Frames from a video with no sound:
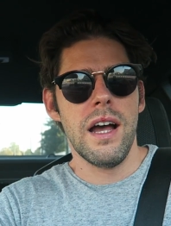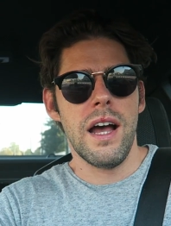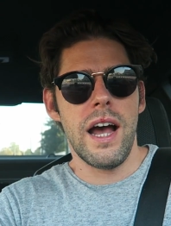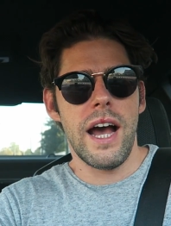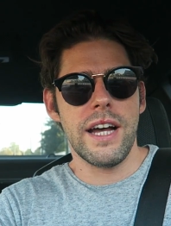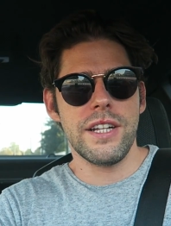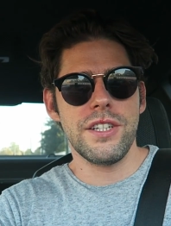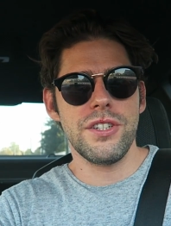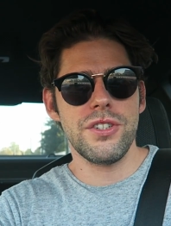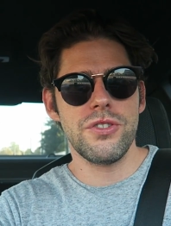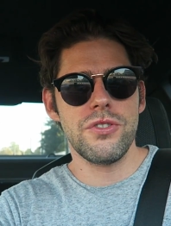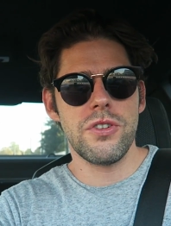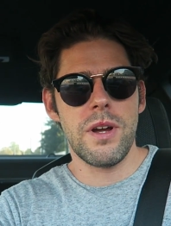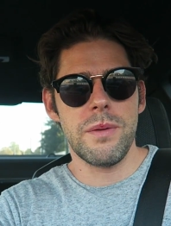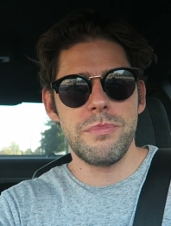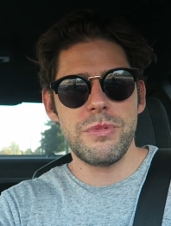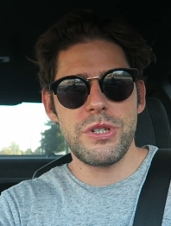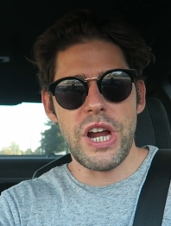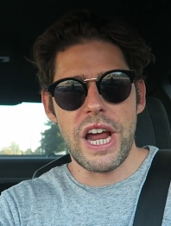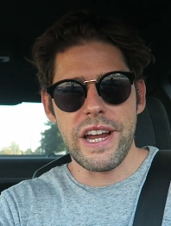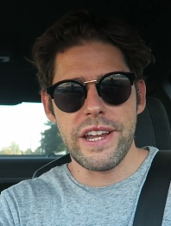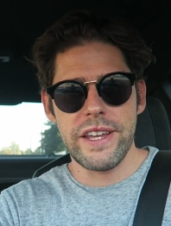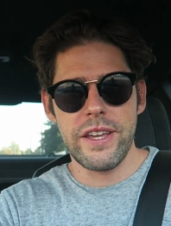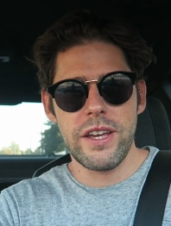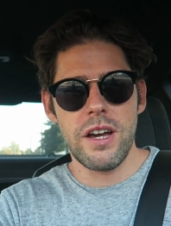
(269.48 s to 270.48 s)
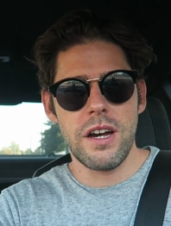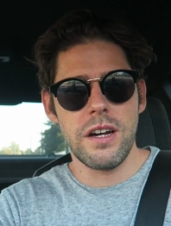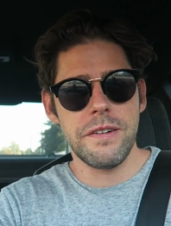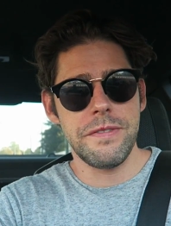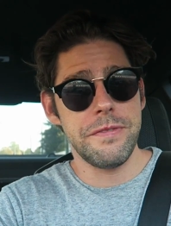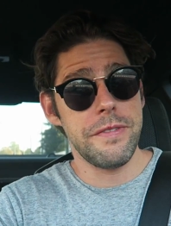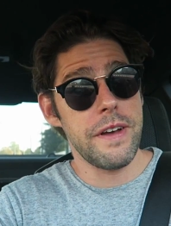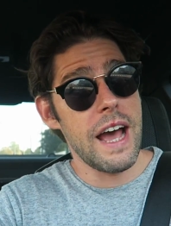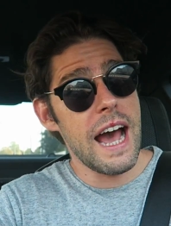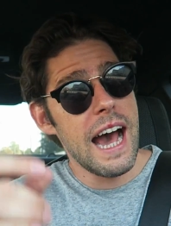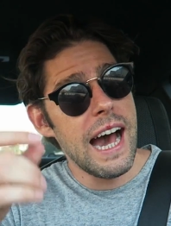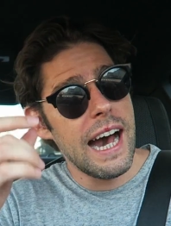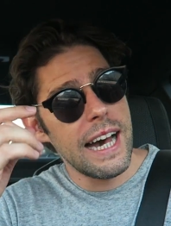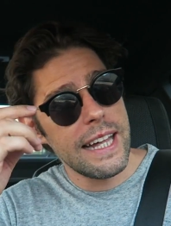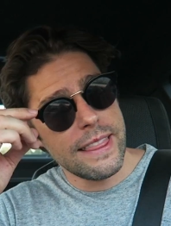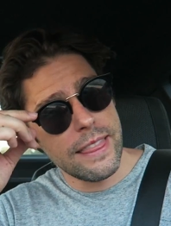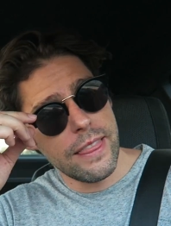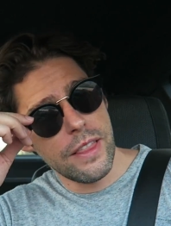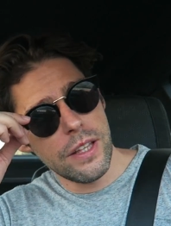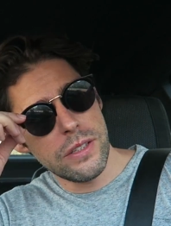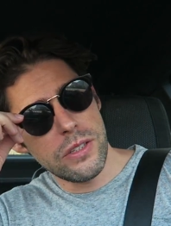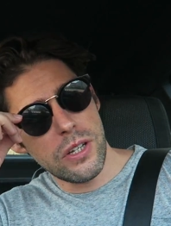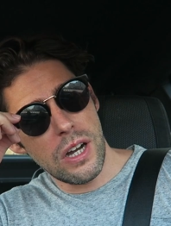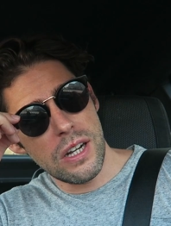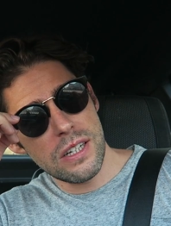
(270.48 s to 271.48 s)
I just dropped Jackie off at
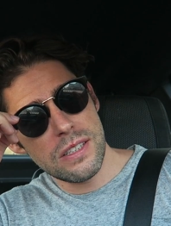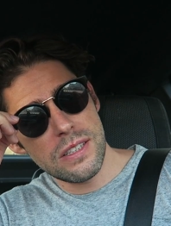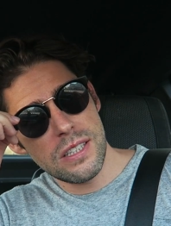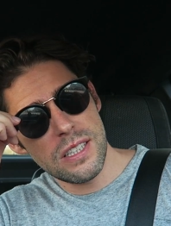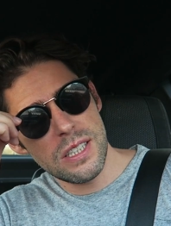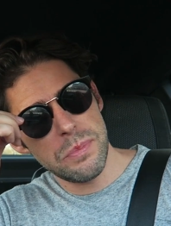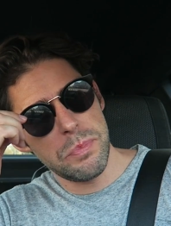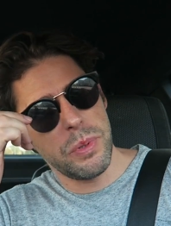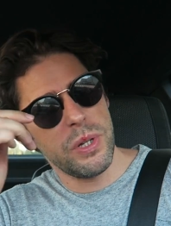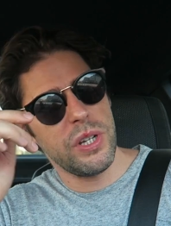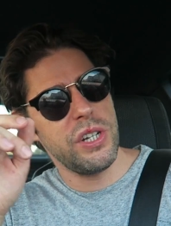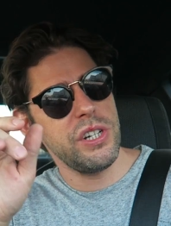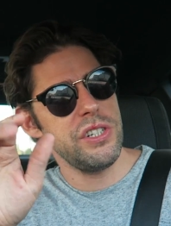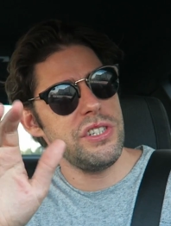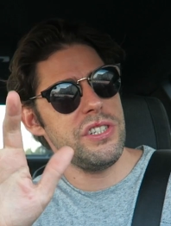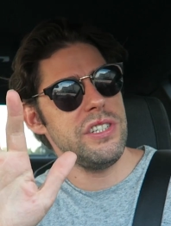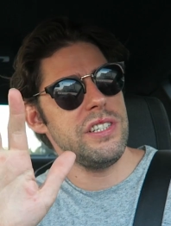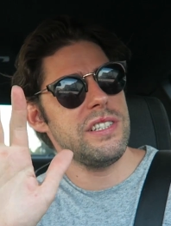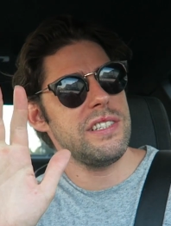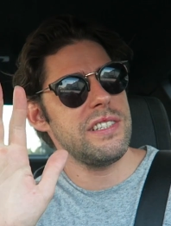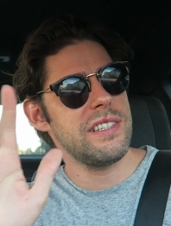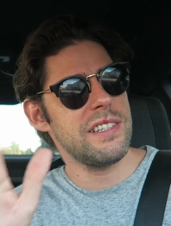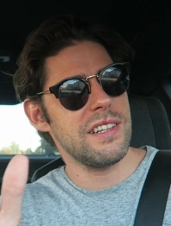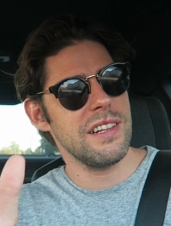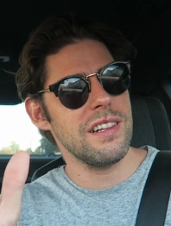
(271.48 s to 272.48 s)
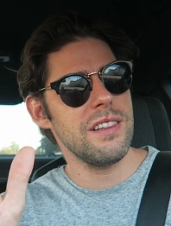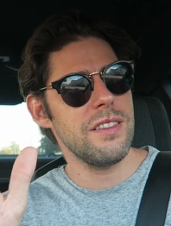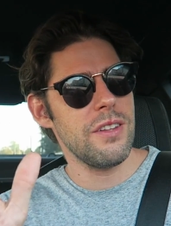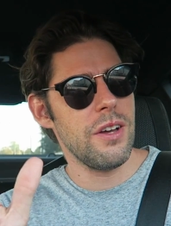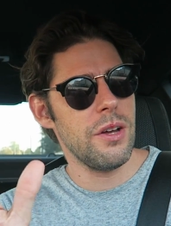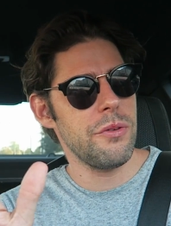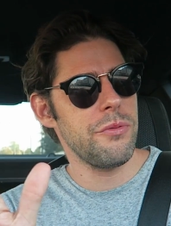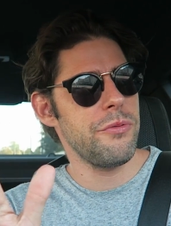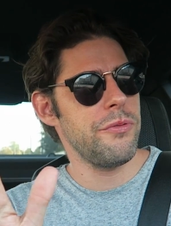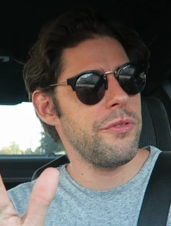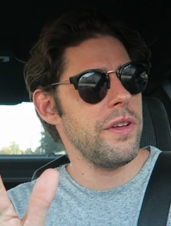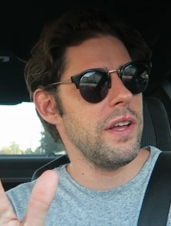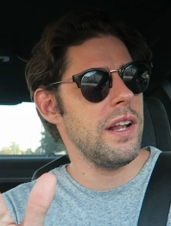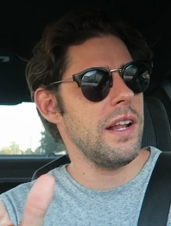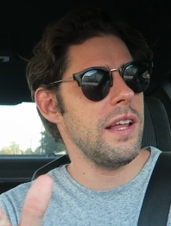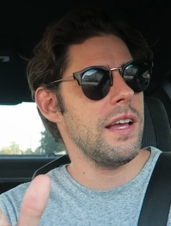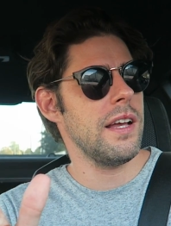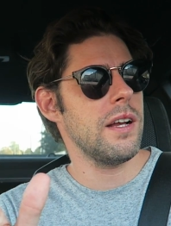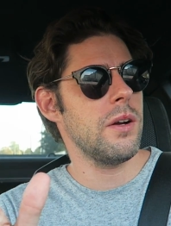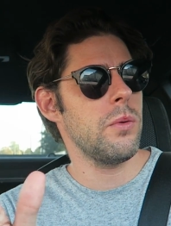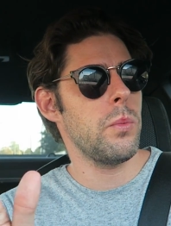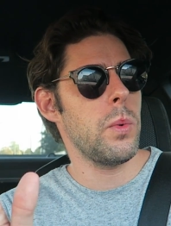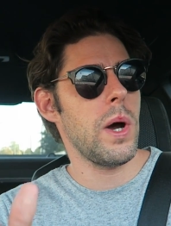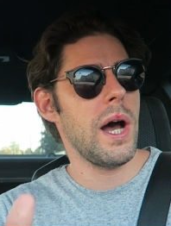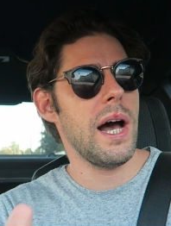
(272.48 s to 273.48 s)
the doctor's because she's still not
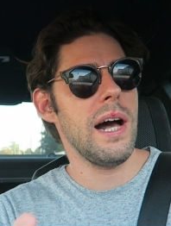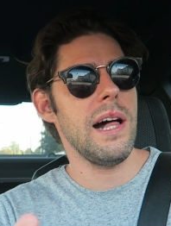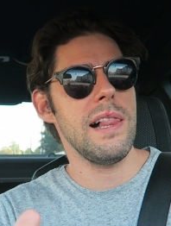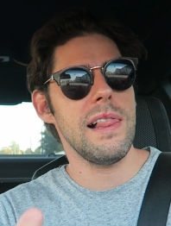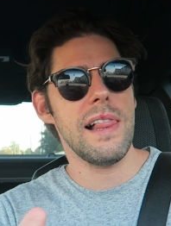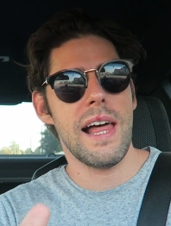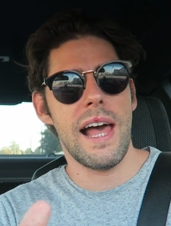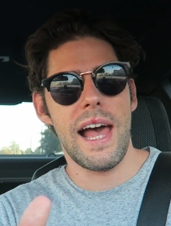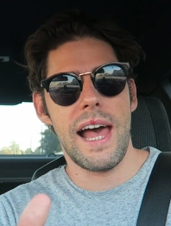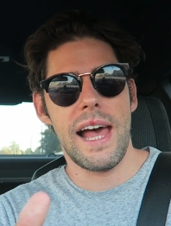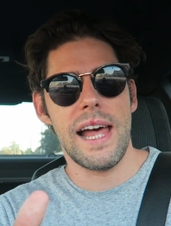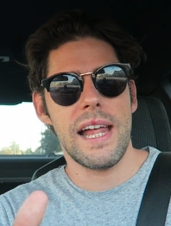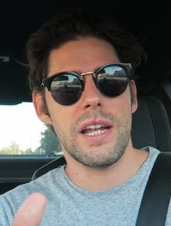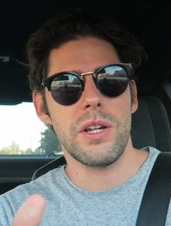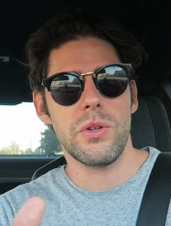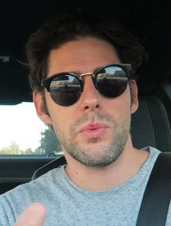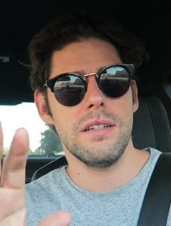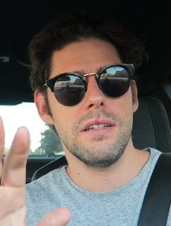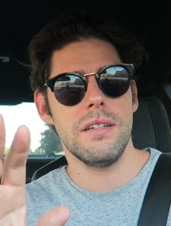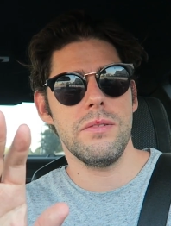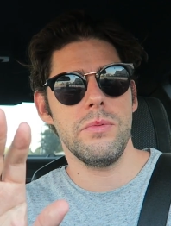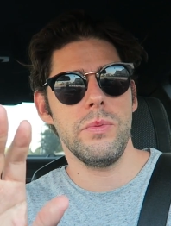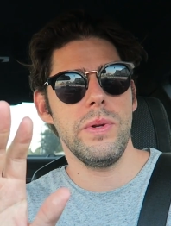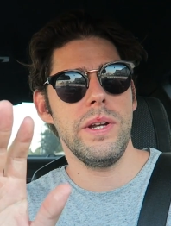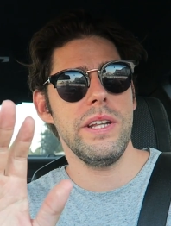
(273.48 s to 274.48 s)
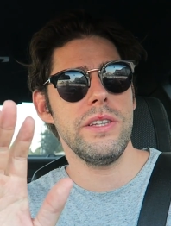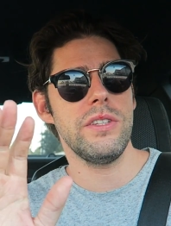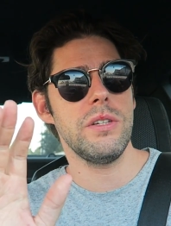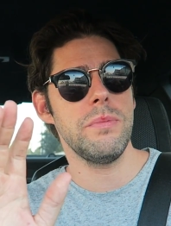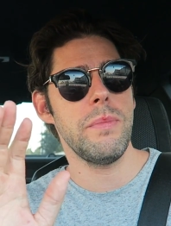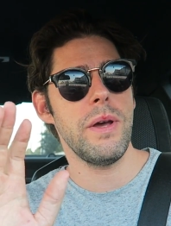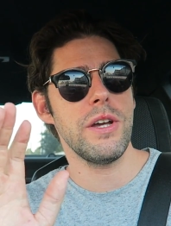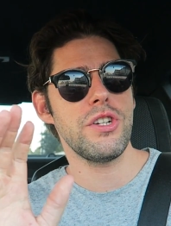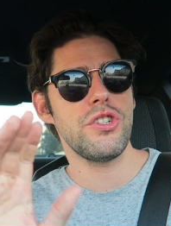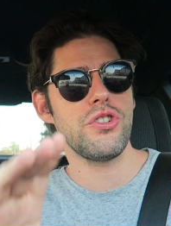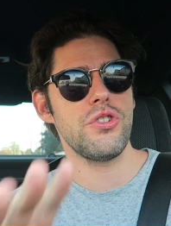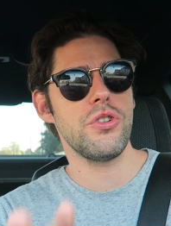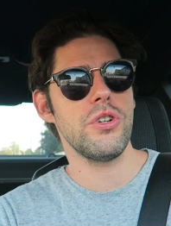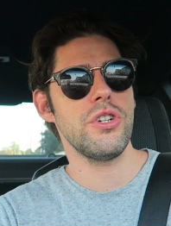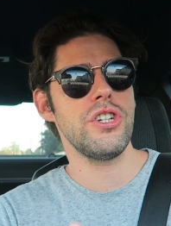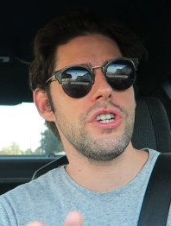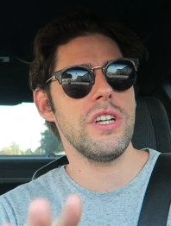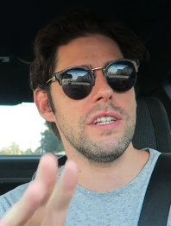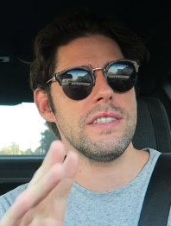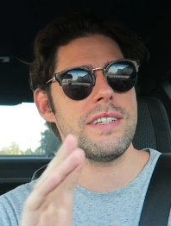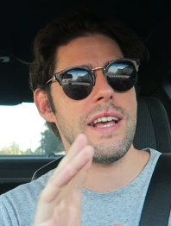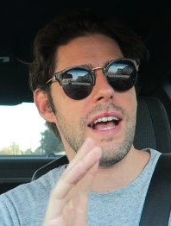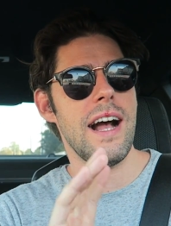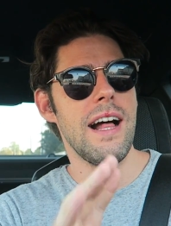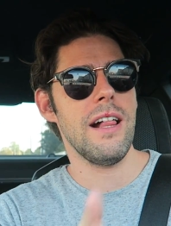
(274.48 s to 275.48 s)
feeling well, and we need to make sure
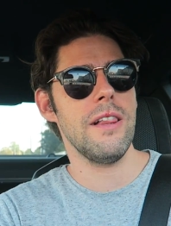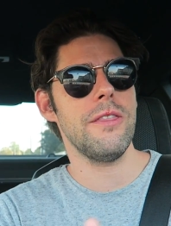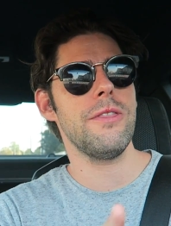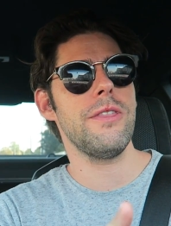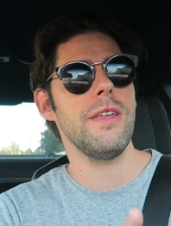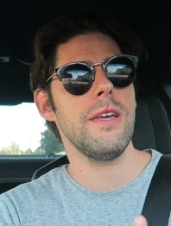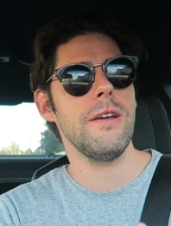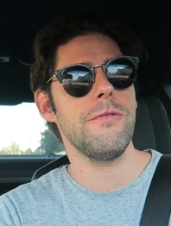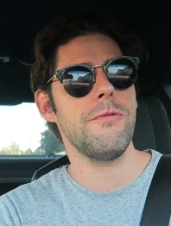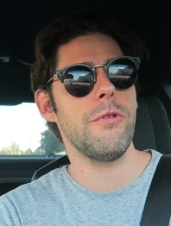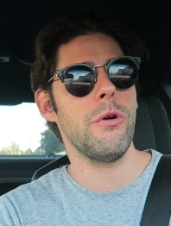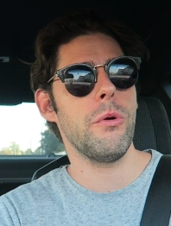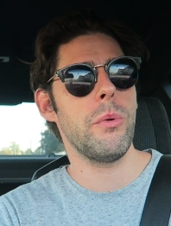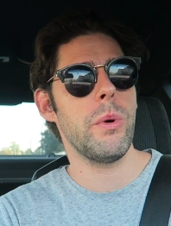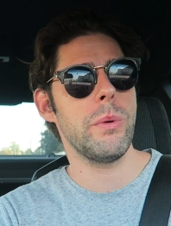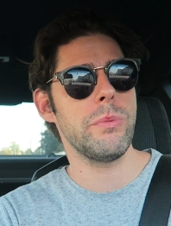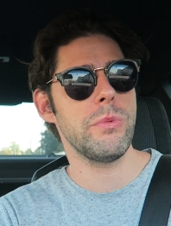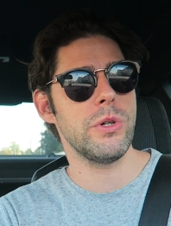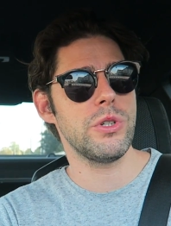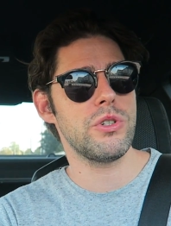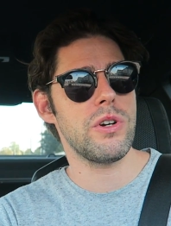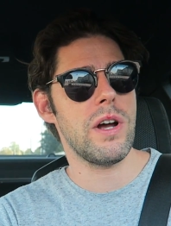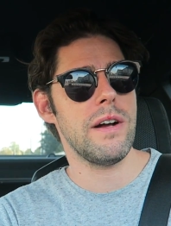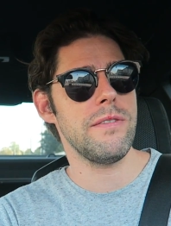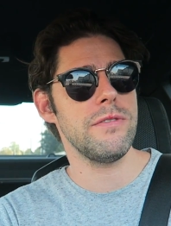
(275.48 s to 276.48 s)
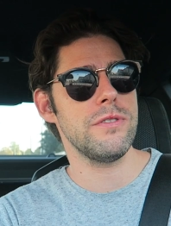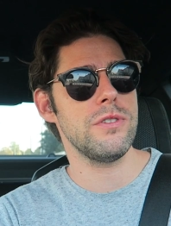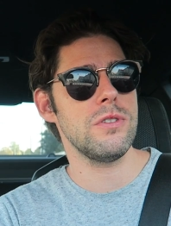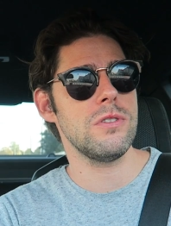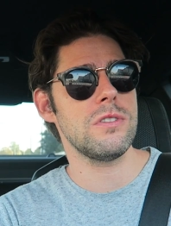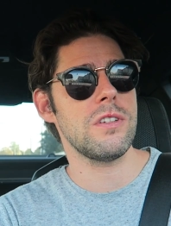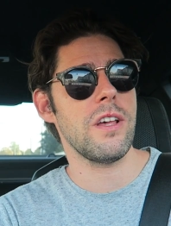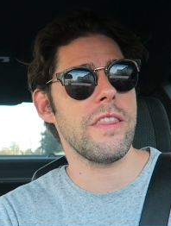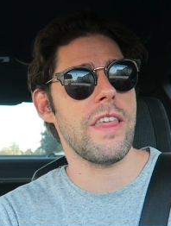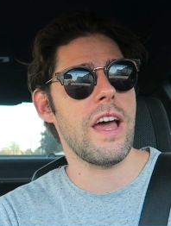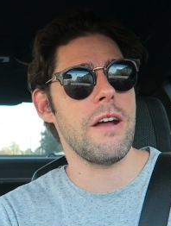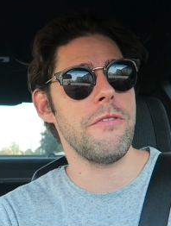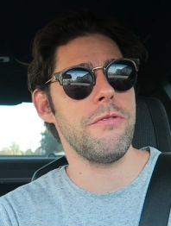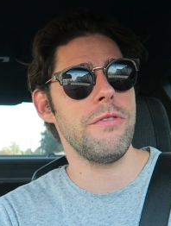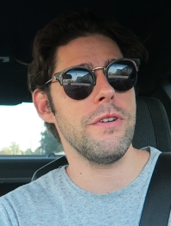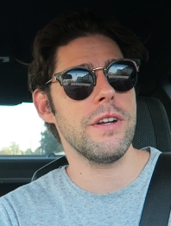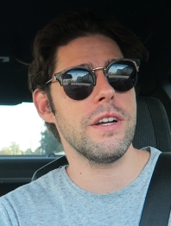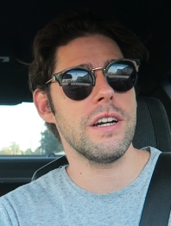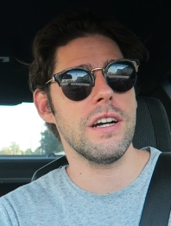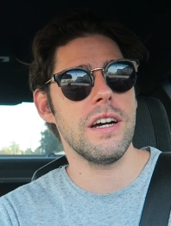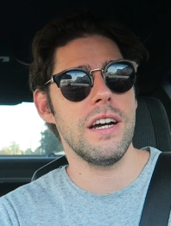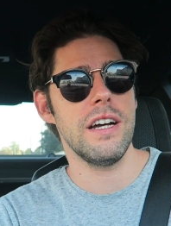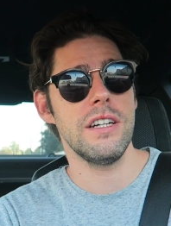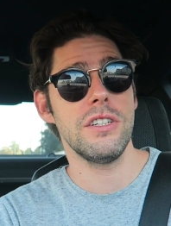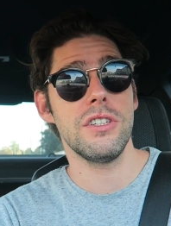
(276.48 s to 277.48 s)
she's healthy for when we travel to South
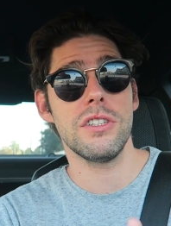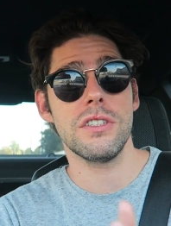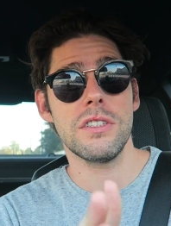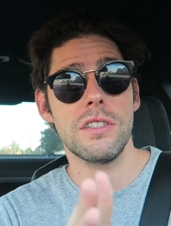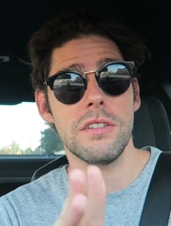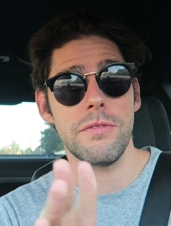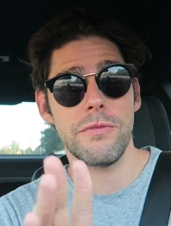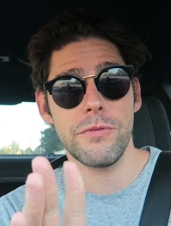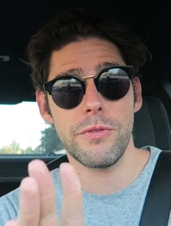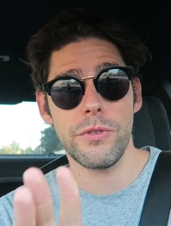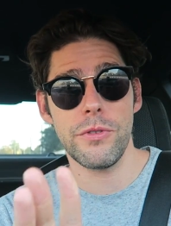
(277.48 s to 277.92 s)
Africa in just a